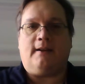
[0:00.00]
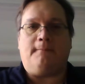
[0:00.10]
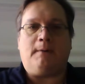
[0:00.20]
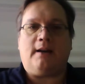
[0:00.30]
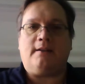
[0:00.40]

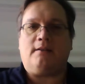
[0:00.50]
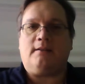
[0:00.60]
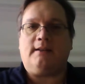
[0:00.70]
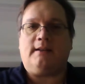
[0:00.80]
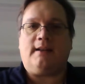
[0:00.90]
monarch
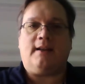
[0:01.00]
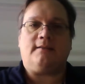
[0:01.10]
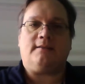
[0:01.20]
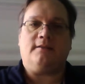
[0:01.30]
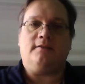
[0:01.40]
in a
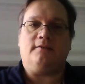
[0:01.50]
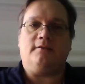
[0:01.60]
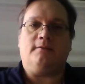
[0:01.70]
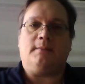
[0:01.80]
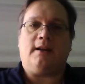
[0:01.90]

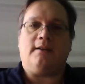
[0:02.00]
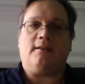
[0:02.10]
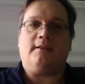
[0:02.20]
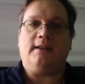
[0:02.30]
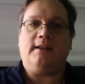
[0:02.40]
constitutional
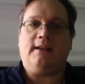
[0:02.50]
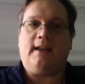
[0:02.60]
monarchy,